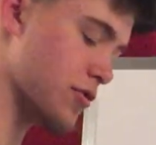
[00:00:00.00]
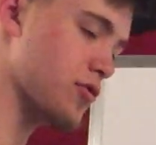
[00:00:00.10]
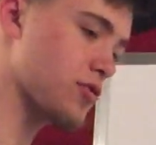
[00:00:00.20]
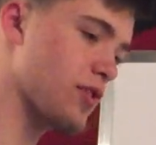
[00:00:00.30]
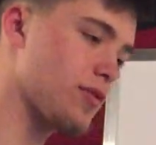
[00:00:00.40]
So
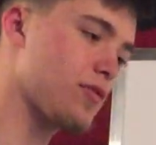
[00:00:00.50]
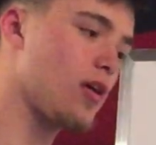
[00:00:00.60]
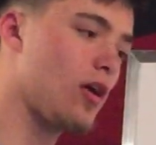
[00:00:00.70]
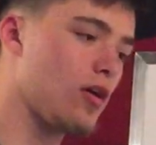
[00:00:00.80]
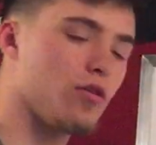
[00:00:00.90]
usually if
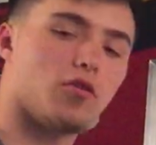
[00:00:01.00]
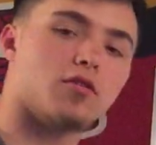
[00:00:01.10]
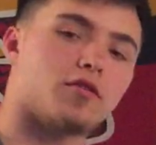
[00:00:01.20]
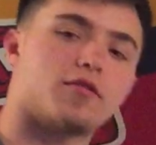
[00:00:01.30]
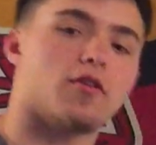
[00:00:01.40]
you
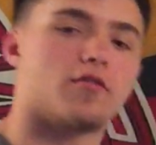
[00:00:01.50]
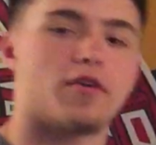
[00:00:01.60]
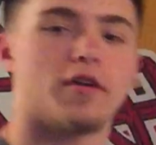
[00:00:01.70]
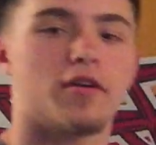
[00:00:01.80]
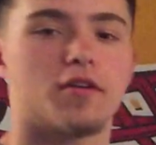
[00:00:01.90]
hold it for
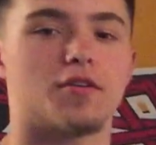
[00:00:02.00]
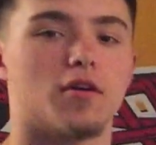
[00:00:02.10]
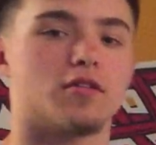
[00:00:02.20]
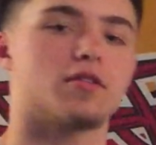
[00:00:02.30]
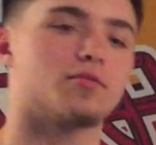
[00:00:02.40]
over a year,
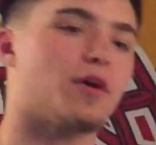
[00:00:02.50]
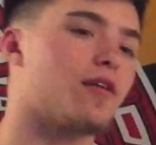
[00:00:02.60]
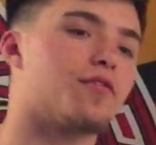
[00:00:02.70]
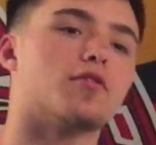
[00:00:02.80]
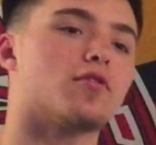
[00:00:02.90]
it doesn't
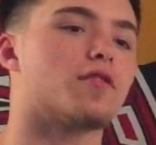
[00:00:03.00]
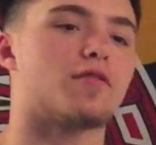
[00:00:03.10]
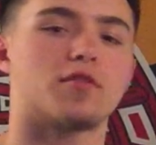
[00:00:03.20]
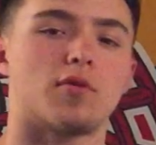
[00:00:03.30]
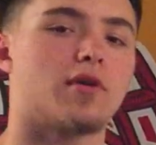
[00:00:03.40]
matter if you hold it
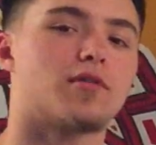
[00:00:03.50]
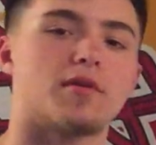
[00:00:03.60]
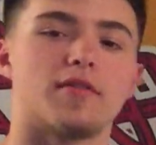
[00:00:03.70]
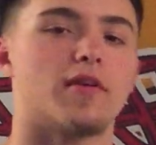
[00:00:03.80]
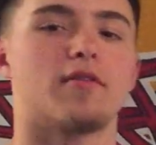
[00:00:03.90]
for 20,
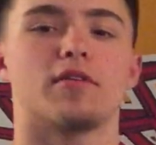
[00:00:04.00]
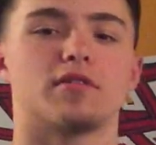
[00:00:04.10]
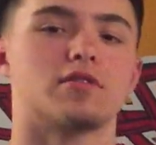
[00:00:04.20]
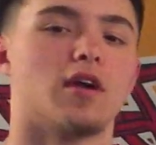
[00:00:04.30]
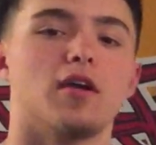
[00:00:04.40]
25
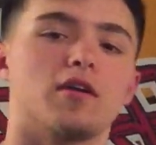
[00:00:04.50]
years,